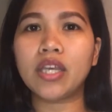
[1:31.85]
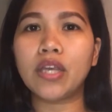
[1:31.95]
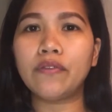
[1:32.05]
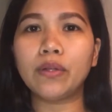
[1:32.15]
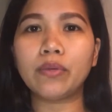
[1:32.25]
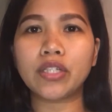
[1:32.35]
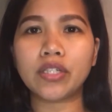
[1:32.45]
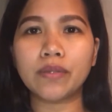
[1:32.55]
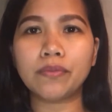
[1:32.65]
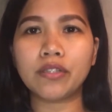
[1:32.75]

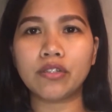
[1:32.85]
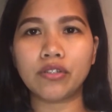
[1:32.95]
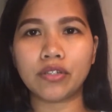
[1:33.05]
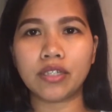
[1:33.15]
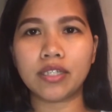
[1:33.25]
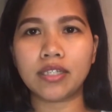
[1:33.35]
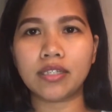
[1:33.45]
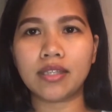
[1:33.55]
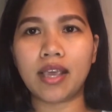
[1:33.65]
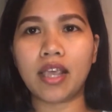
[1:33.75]
evaluation procedures
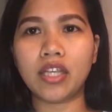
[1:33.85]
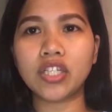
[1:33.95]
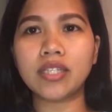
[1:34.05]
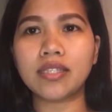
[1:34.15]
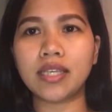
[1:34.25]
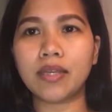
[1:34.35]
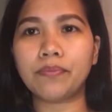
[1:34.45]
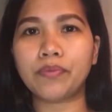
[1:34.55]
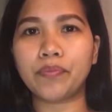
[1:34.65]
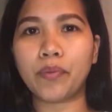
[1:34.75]
the agency
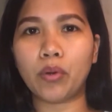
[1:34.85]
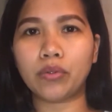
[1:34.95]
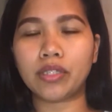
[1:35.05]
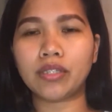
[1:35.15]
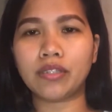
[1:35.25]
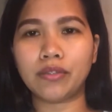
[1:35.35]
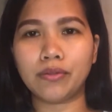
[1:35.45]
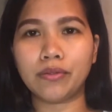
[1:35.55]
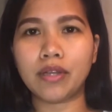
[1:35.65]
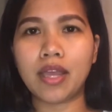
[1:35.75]
proposed
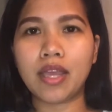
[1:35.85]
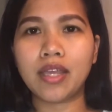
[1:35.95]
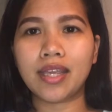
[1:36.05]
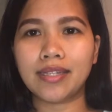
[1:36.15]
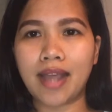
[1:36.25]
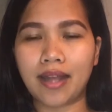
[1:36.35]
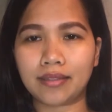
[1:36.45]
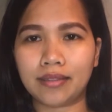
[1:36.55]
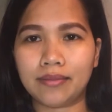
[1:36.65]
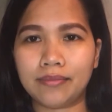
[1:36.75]
to conduct.